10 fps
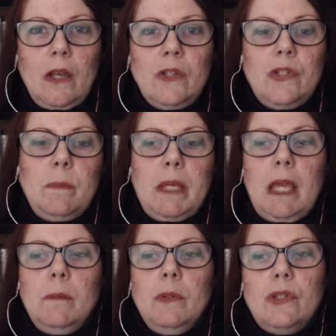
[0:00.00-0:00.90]
to be
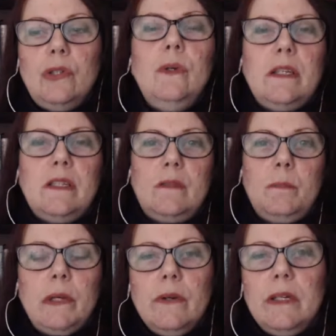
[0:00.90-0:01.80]
able to
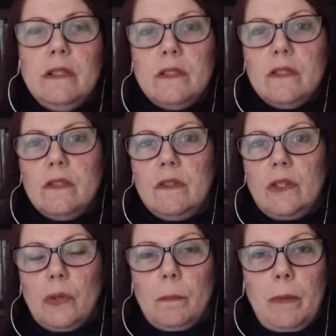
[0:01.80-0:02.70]
experience
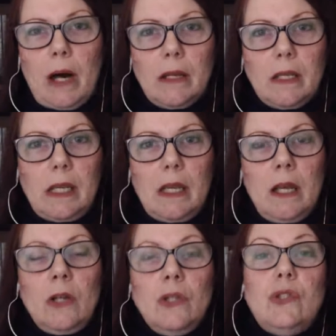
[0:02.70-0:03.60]
your body
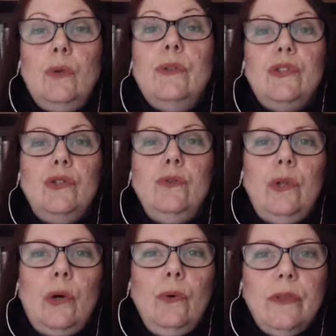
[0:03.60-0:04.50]
so that you
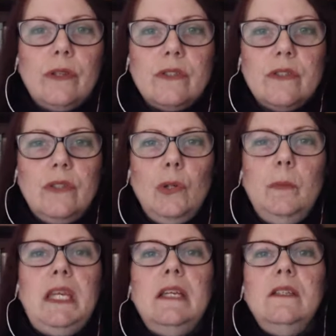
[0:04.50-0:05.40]
know this. You
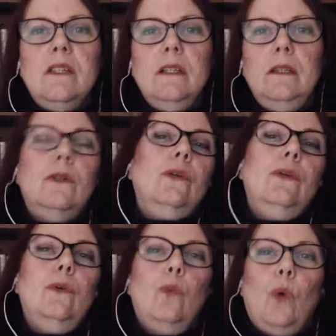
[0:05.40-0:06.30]
begin to
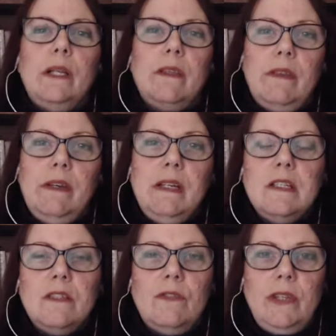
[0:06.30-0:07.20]
learn what
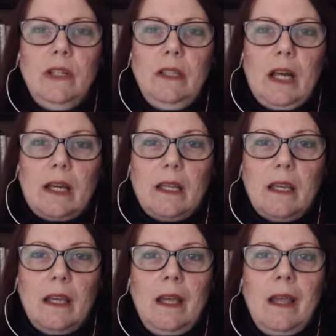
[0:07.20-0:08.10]
things feel like.
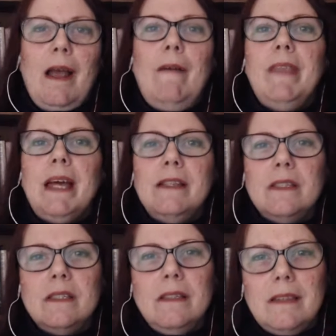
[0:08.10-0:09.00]
And
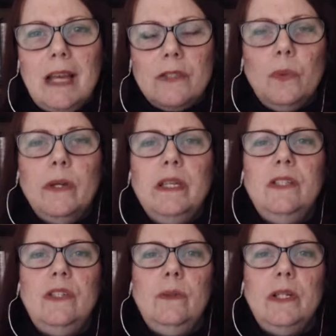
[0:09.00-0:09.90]
that's where
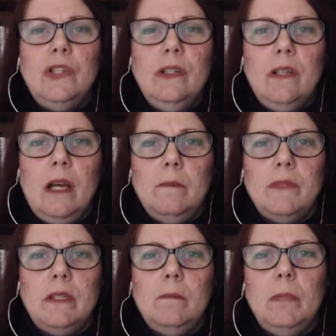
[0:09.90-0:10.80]
intuition comes
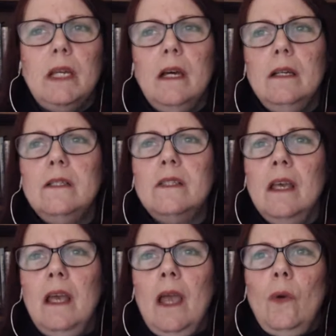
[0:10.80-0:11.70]
in, because
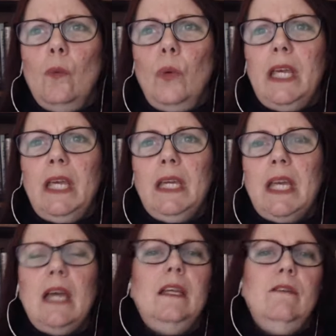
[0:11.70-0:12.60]
we
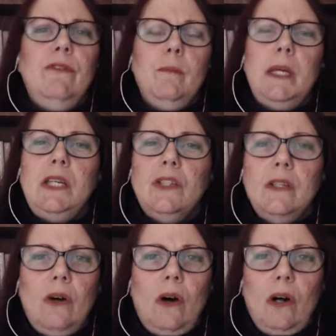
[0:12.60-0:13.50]
get information
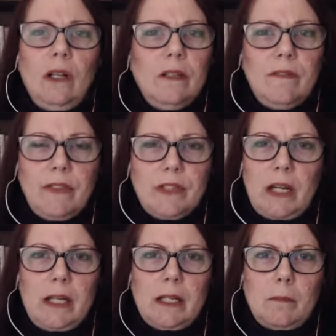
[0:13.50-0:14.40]
all of the
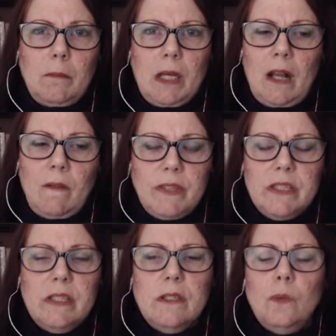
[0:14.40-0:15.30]
time. And this
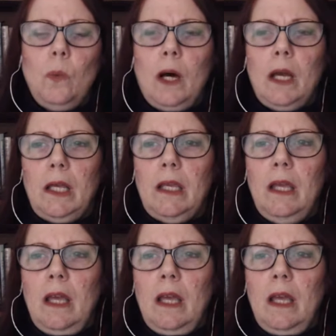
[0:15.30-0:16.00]
is why